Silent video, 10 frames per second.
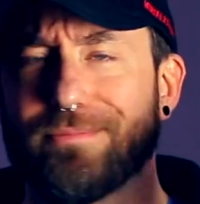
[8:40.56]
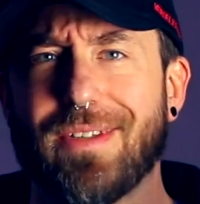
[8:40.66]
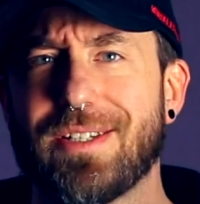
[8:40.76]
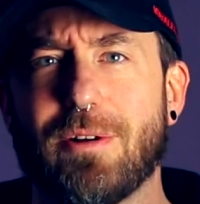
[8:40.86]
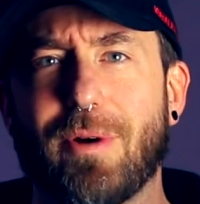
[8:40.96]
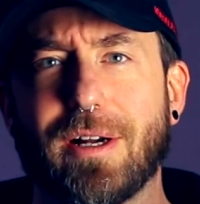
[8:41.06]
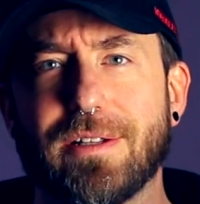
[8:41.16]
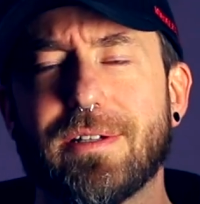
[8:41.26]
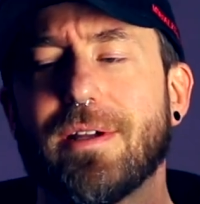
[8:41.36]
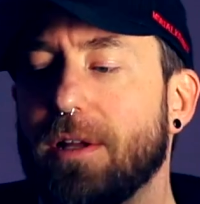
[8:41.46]
That's not
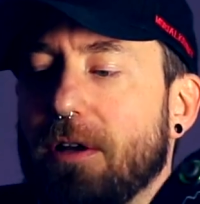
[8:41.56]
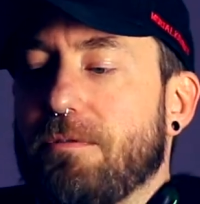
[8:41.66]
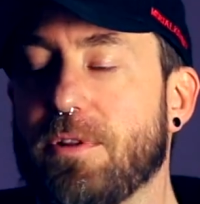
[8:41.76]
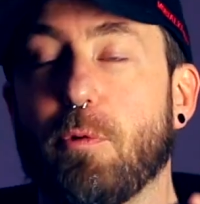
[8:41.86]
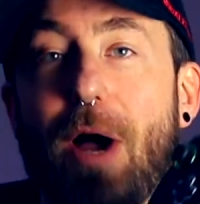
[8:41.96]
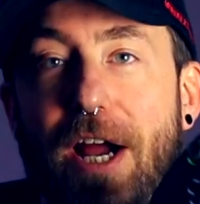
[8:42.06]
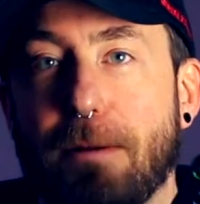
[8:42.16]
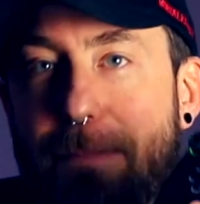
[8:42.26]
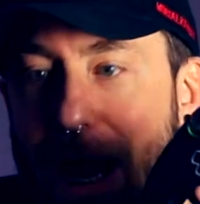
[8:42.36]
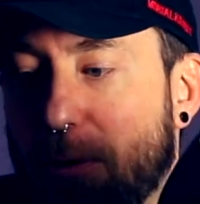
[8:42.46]
wireless. For the
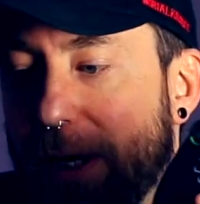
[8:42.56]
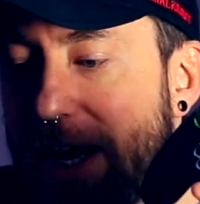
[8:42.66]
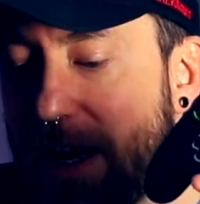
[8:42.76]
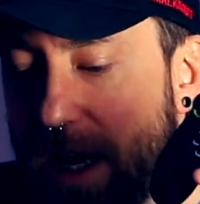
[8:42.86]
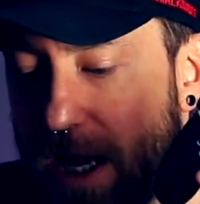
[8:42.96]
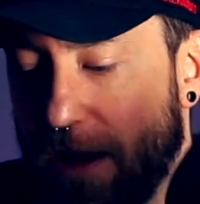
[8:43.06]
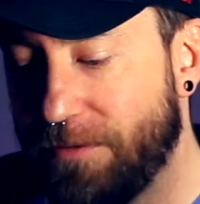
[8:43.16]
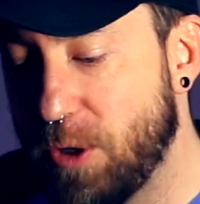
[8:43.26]
wired PowerA